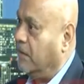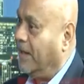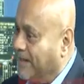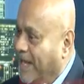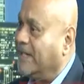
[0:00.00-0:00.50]

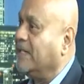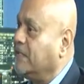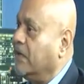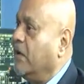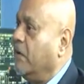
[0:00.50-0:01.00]
That has
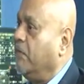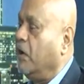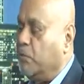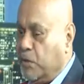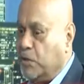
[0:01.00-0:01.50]
the real
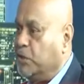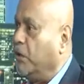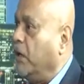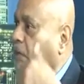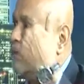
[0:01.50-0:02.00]
value because
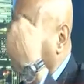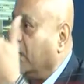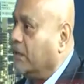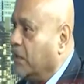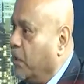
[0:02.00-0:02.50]
uranium has
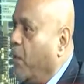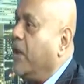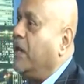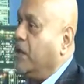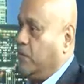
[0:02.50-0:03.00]
started
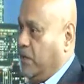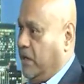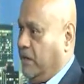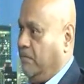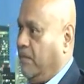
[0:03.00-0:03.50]
going into
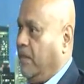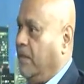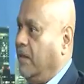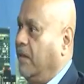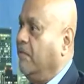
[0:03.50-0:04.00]
India
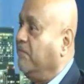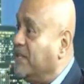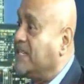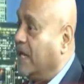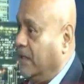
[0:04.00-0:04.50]

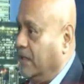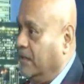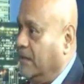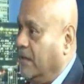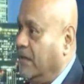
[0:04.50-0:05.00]
physically,
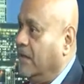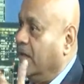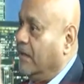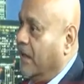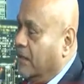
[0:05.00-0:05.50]

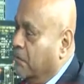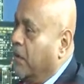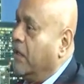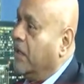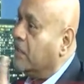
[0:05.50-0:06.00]
and the
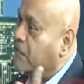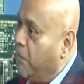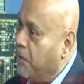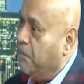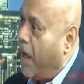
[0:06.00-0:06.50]
money is
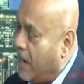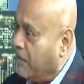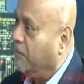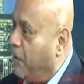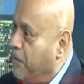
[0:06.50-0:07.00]
coming
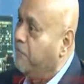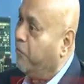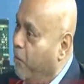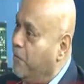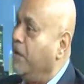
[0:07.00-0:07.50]
back, coming
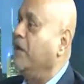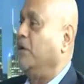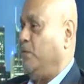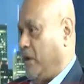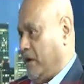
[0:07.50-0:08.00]
from India
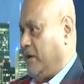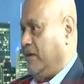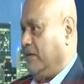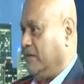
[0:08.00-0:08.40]
to Canada.